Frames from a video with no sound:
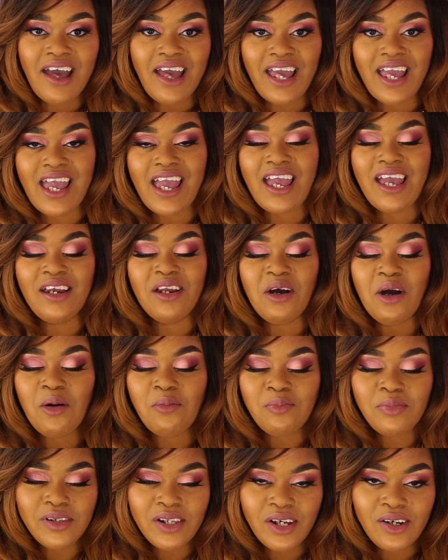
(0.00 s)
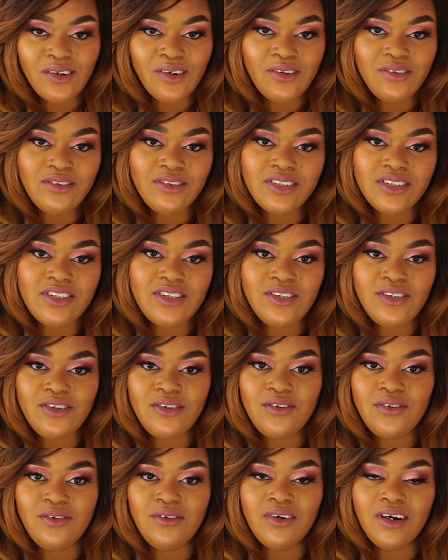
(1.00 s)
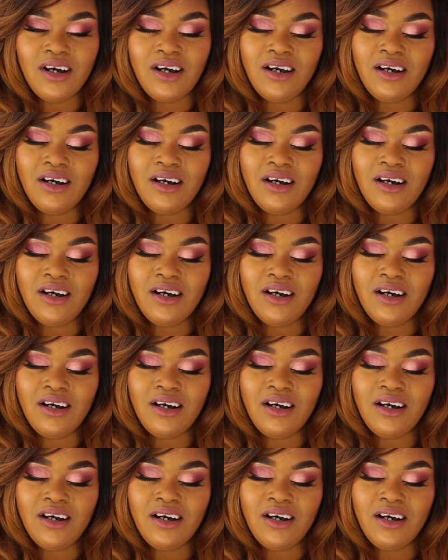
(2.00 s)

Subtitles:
and upload to